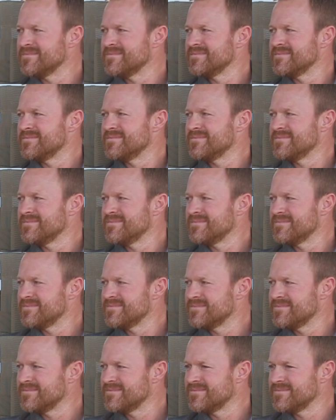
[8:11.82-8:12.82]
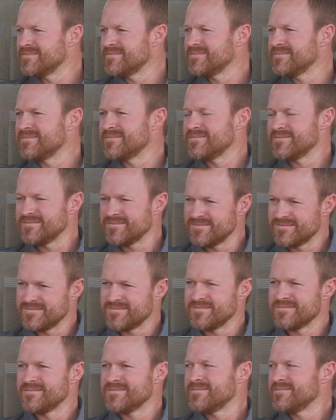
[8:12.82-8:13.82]

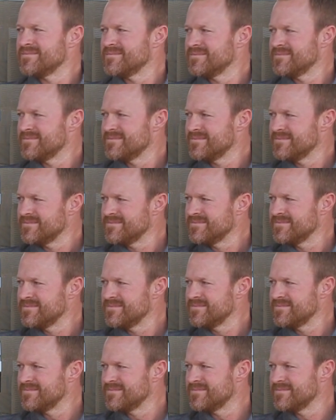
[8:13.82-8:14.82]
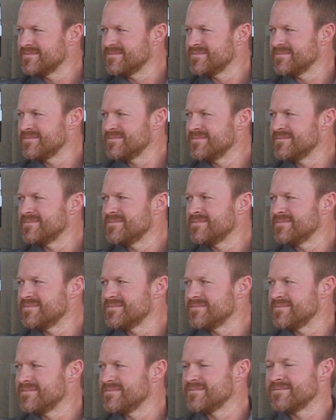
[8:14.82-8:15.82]

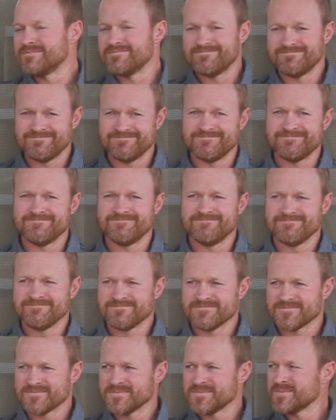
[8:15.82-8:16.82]
[no speech]